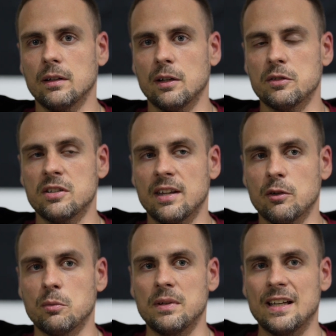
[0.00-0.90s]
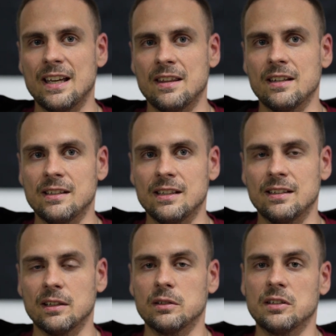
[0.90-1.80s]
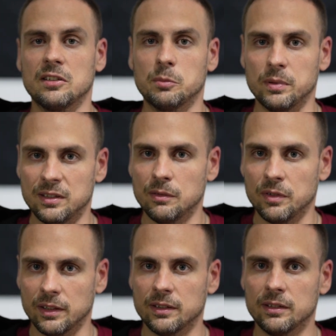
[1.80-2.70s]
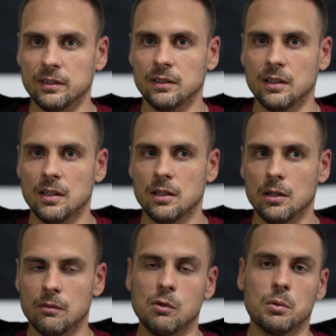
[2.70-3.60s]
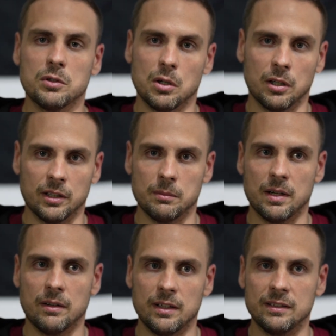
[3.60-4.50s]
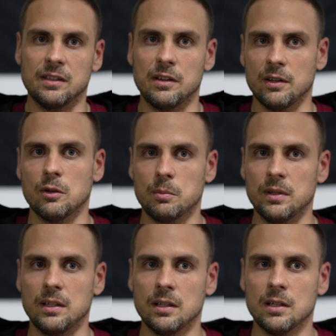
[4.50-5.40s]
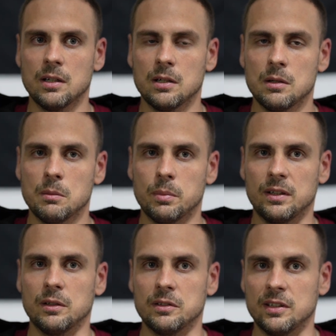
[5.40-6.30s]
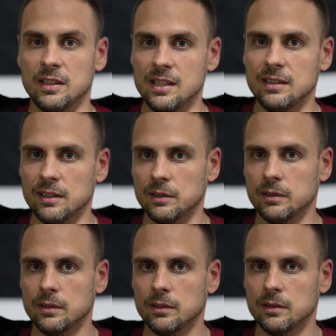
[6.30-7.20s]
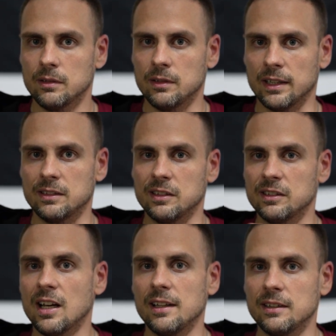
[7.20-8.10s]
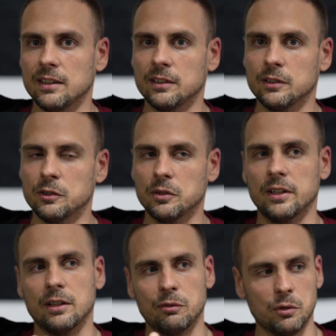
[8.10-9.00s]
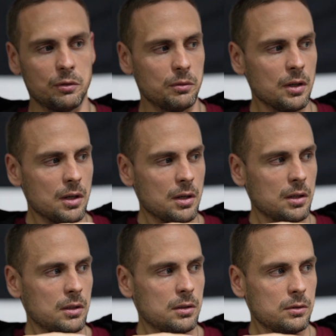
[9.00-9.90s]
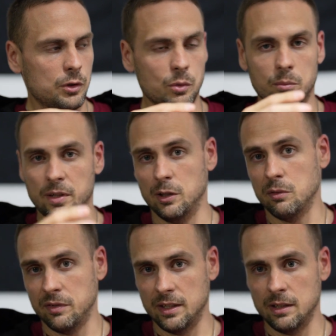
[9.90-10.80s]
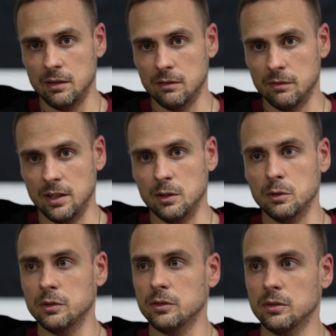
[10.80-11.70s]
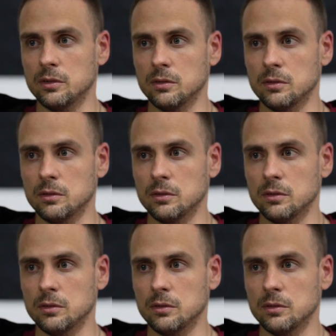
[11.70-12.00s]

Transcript: there's therapy in the details. The specifics of what we're talking about is the therapy, but there's the details. That's the side thing. So, like if we're doing POV videos,